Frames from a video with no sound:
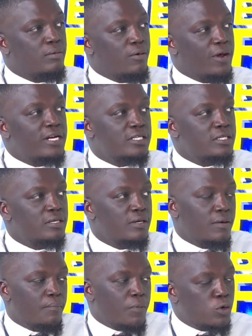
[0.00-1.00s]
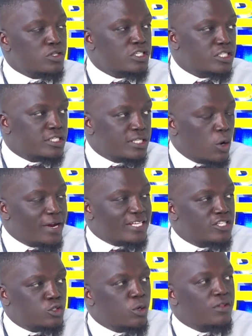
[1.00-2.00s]
right? Because it's the
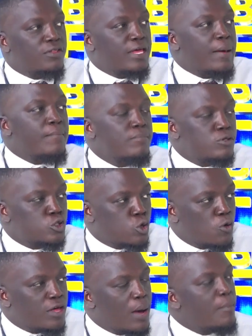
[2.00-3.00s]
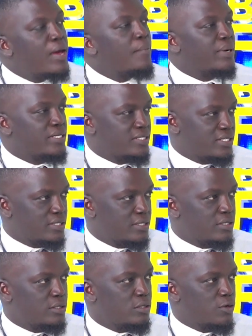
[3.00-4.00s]
onus is on them to grow their members,
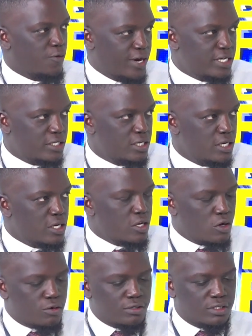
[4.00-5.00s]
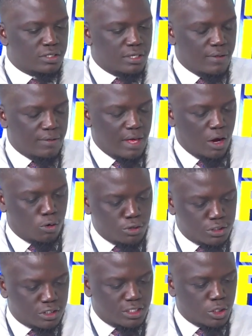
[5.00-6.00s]
right? Because there are
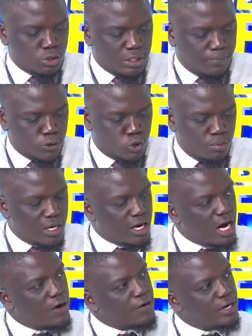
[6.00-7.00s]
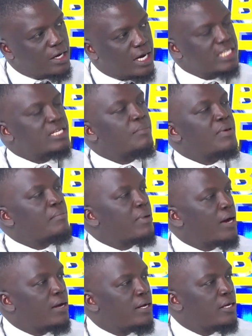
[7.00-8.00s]
costs that you're supposed to be incurring as a
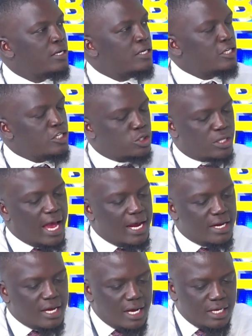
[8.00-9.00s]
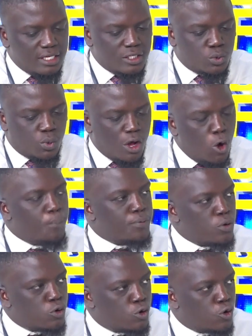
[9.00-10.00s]
member. So the idea is we help
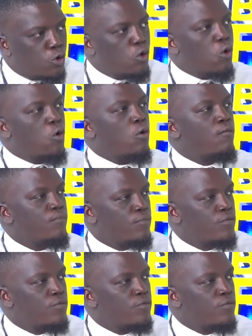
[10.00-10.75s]
you grow